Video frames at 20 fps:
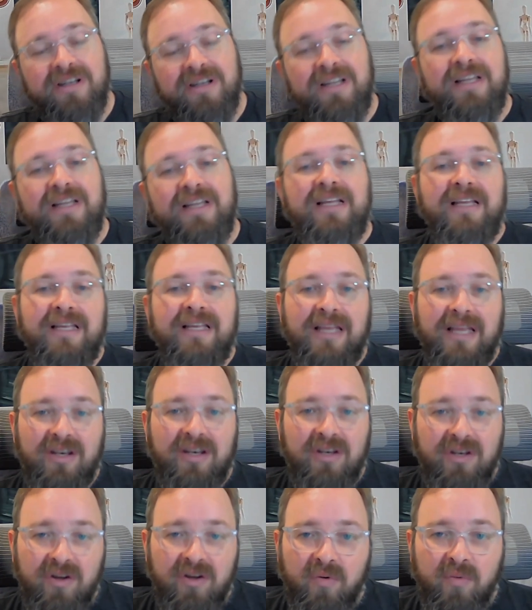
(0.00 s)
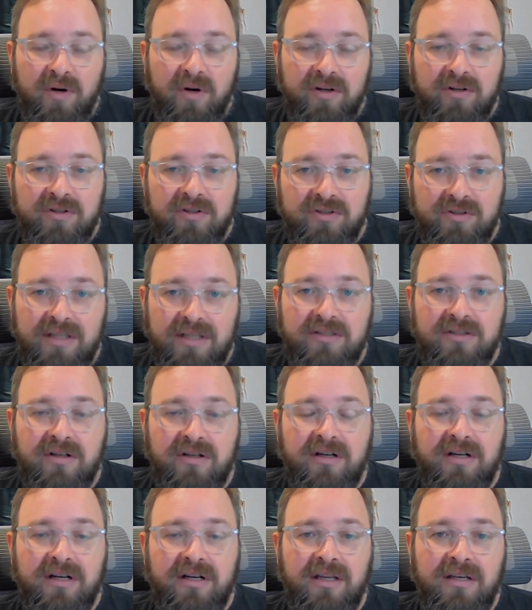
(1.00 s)
Yes. And know yes. where your strengths
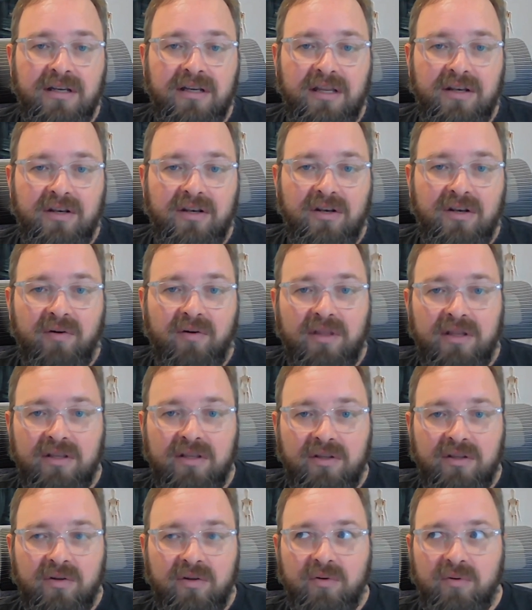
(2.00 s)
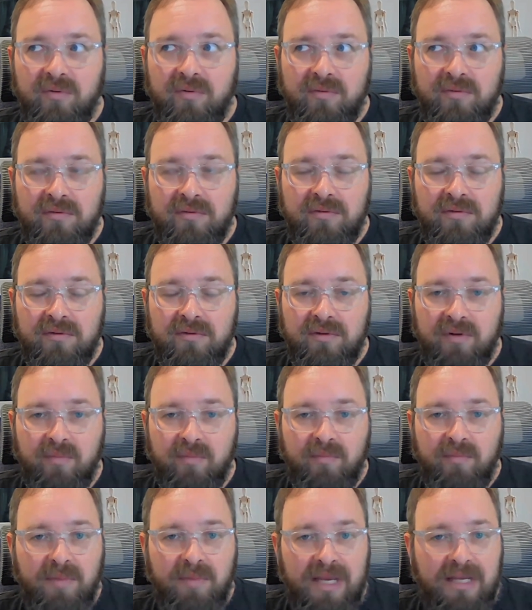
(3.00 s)
are, and, and know that you, you
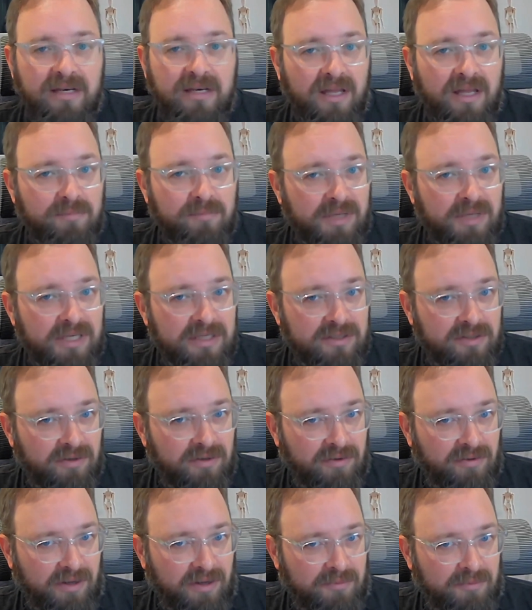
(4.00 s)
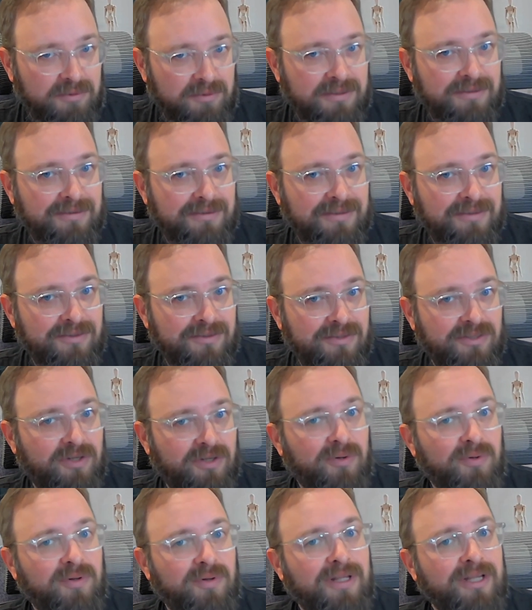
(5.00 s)
may not be Tony Robbins. And
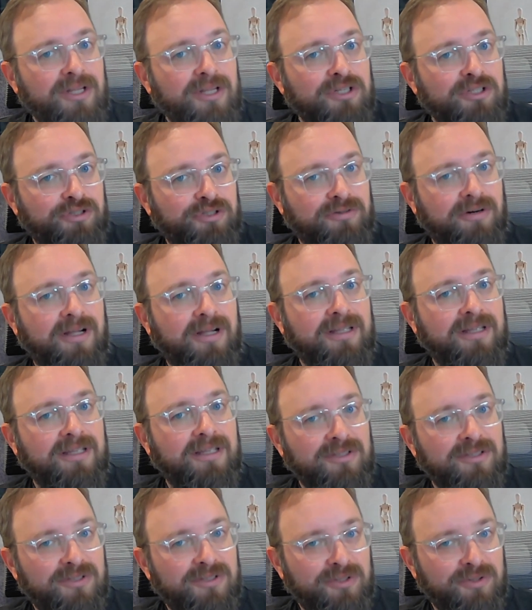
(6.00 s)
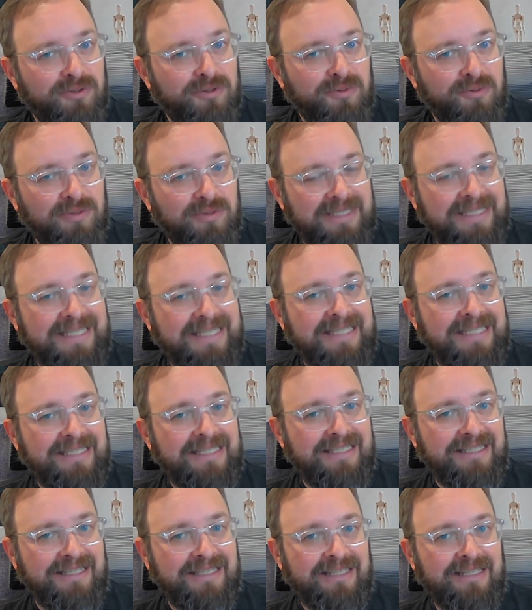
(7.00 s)
so trying sure. to lead
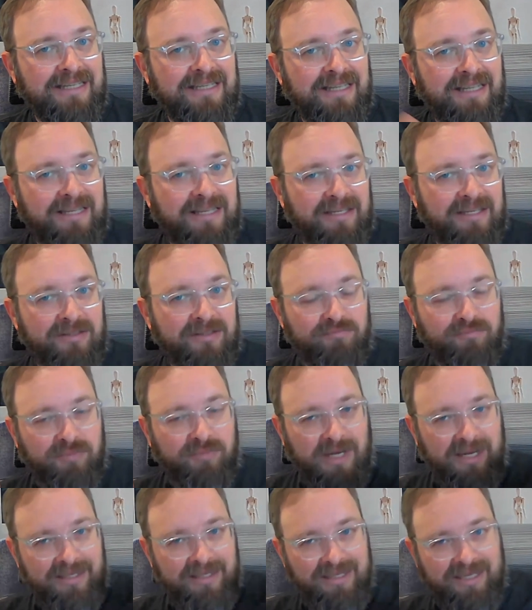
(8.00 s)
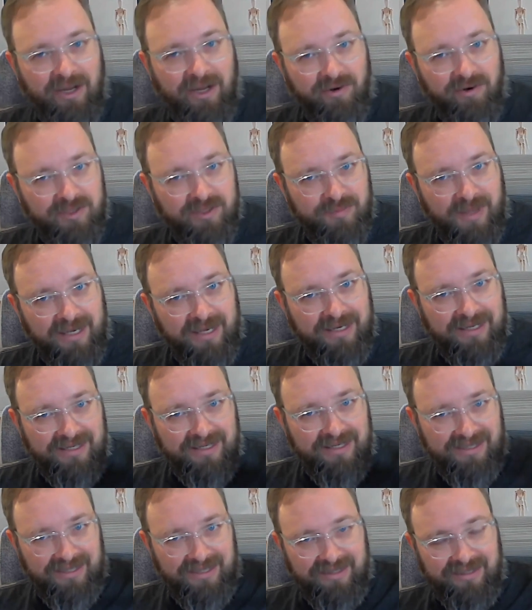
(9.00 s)
in a highly charismatic
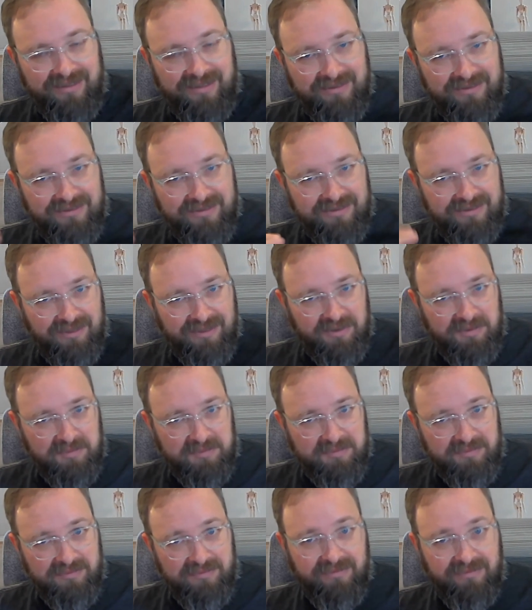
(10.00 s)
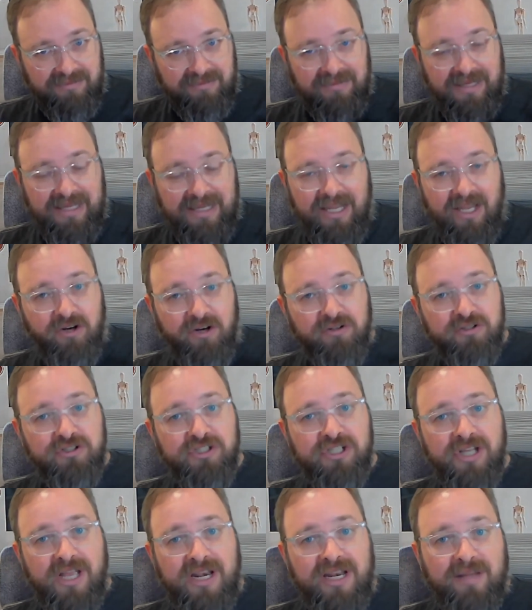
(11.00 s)
and um,
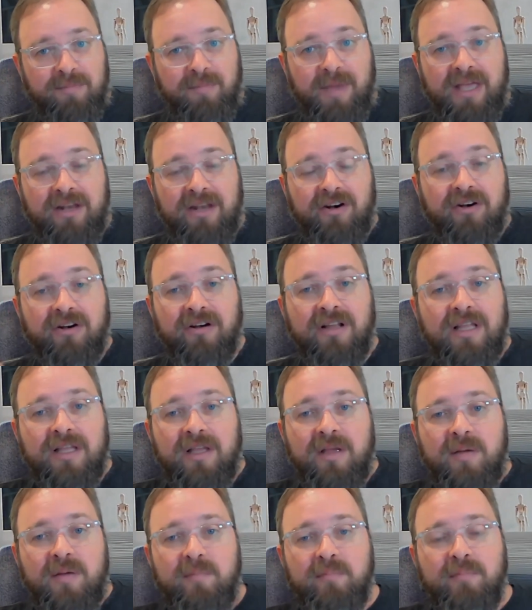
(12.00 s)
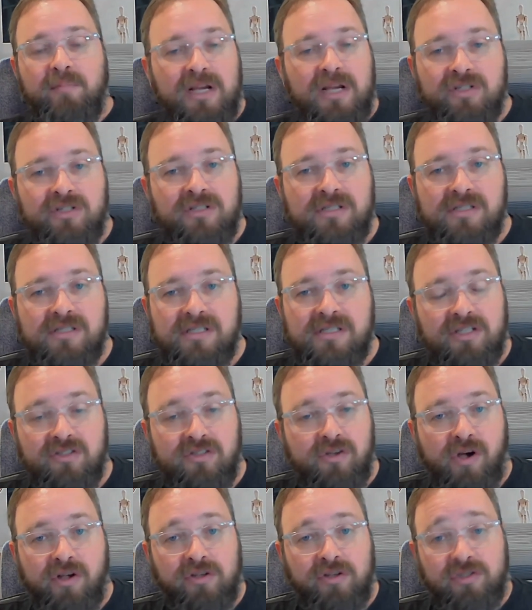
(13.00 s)
energetic manner might just
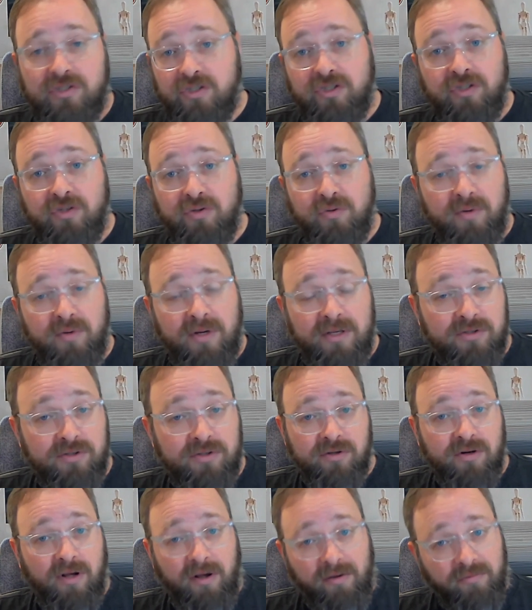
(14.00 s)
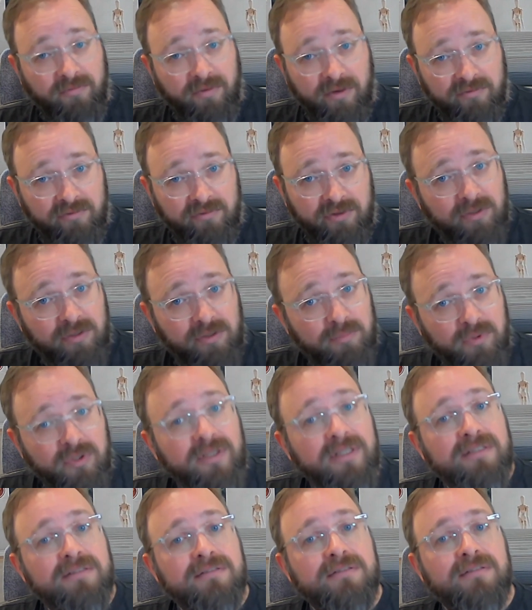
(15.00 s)
exhaust you and off all of your
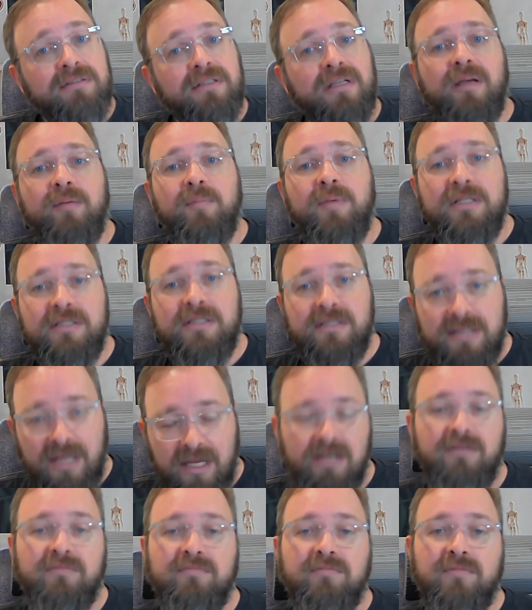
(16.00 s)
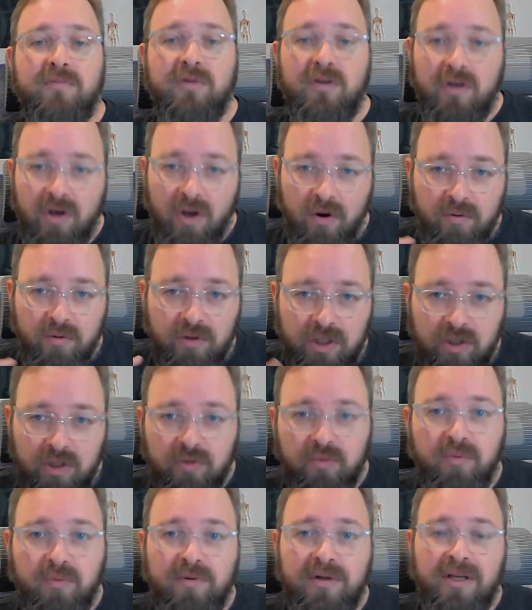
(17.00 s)
employees. Um, instead, yeah. know
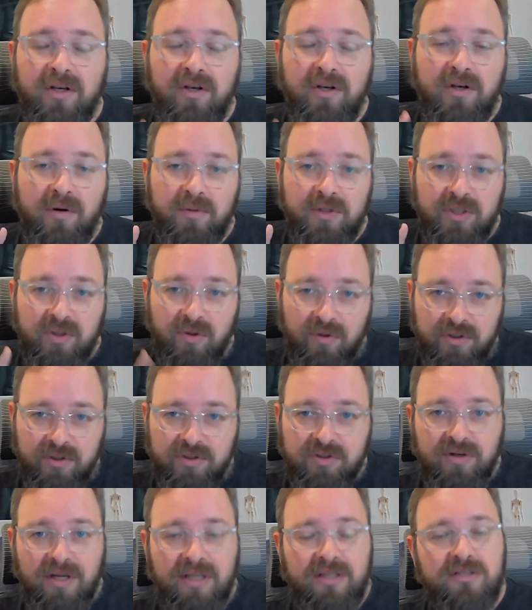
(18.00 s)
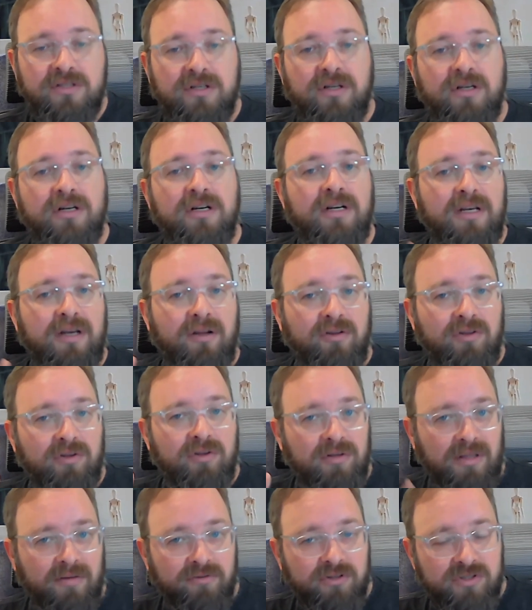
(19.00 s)
you and know what your strengths are and how you can
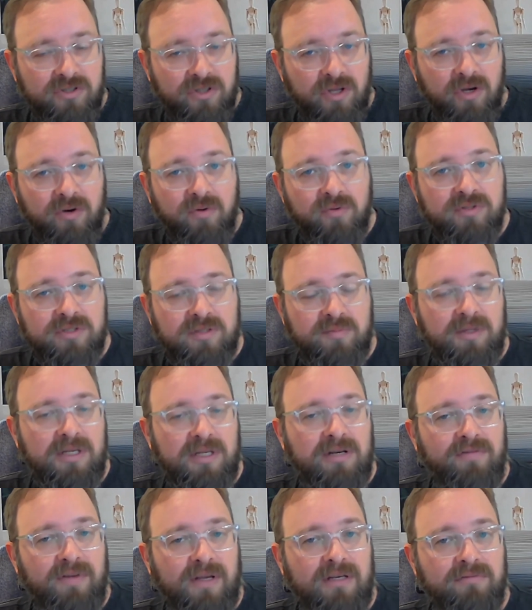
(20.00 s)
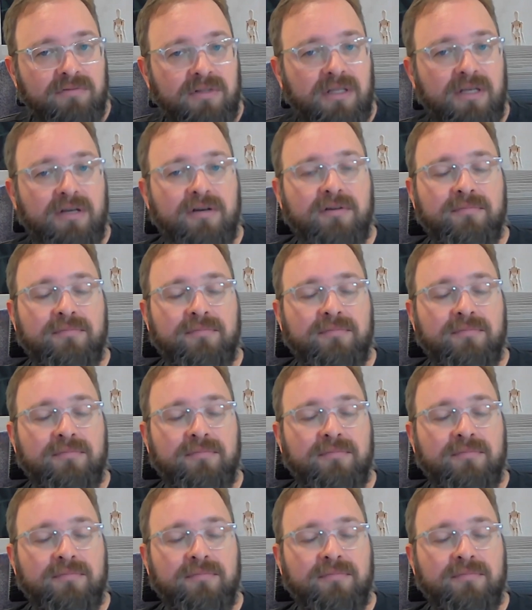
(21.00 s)
leverage those to be an effective leader.